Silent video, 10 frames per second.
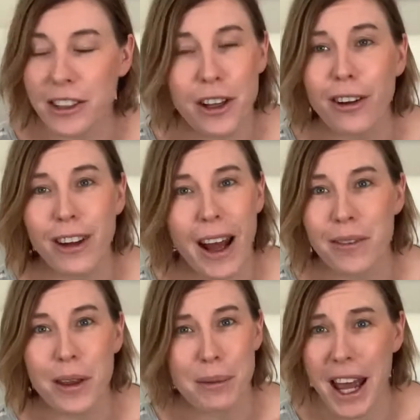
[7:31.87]
I don't
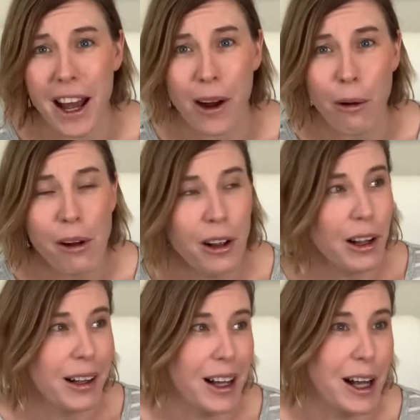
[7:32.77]
have them now,
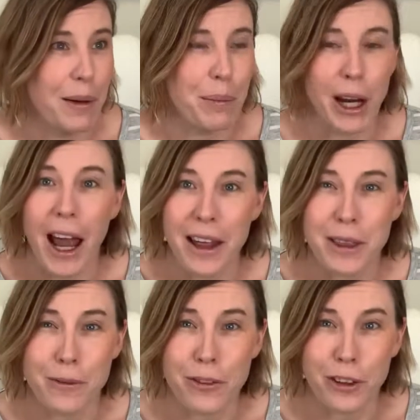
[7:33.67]
but I
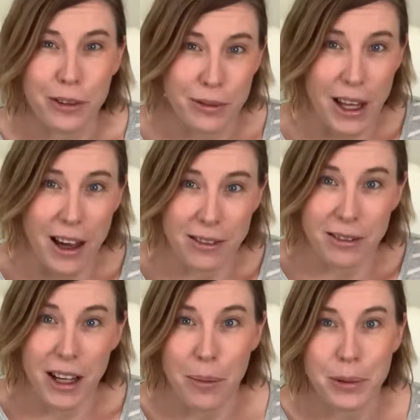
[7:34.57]
had them for that
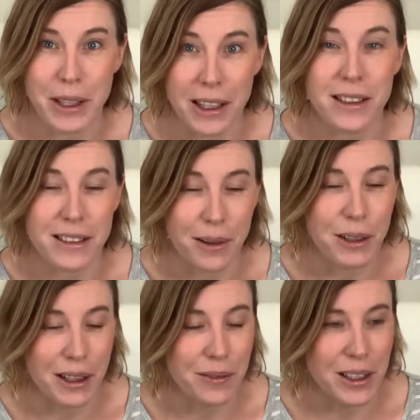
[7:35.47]
couple years that
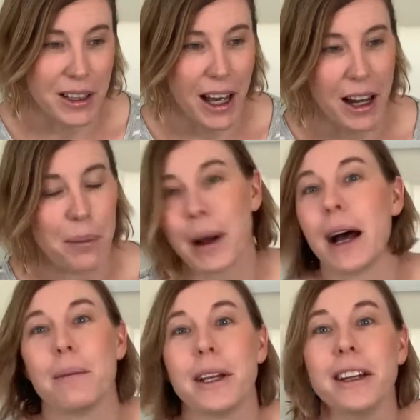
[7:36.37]
we lived in that
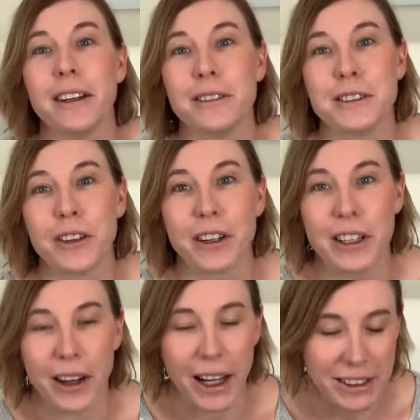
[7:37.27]
apartment, and it was
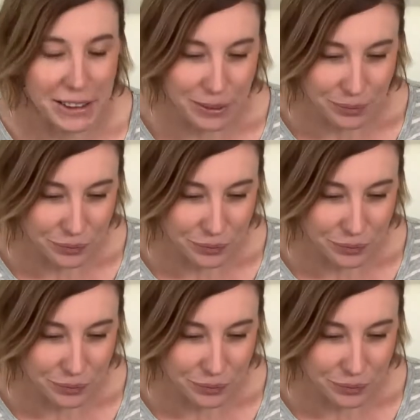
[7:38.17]
very nice.